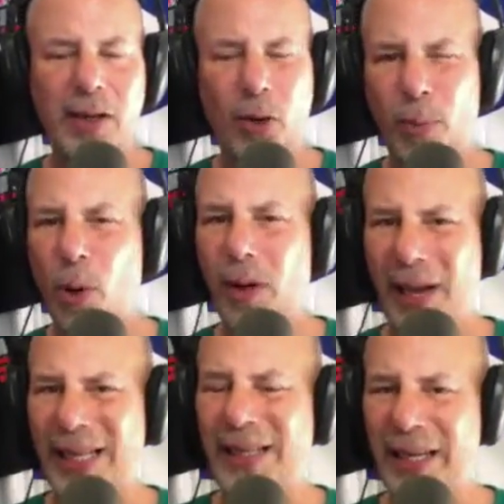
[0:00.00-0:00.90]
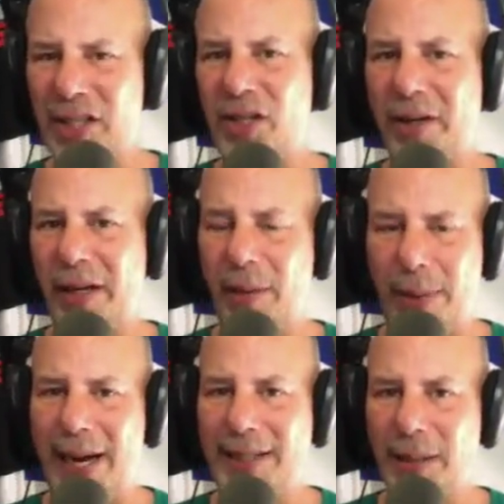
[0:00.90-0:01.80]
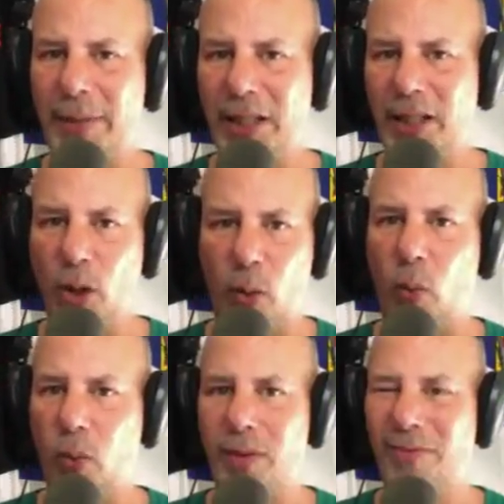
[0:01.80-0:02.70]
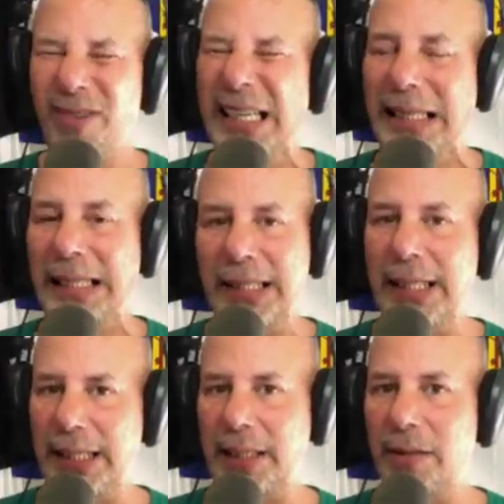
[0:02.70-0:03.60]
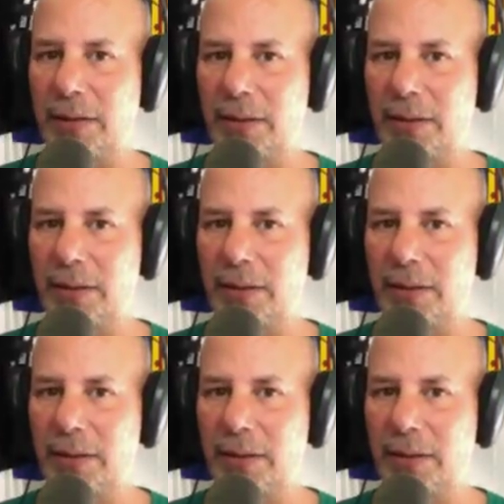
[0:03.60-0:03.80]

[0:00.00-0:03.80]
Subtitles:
you're more likely to get suckered into buying something you don't really need.